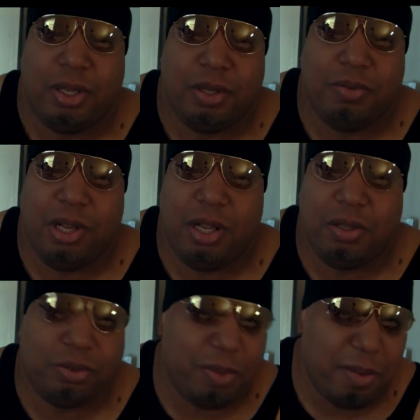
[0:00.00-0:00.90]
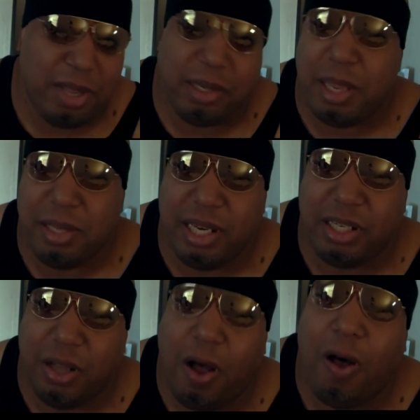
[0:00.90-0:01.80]
Who knows? Maybe they get did
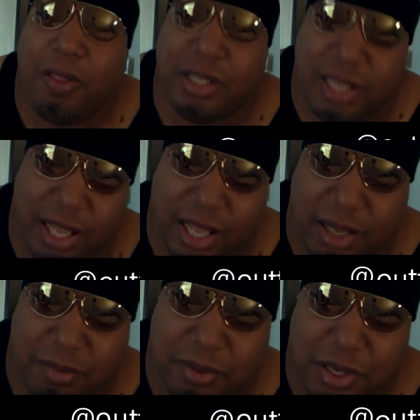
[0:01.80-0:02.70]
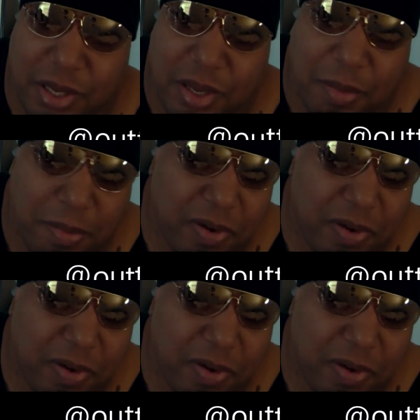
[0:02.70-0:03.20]
it all the time.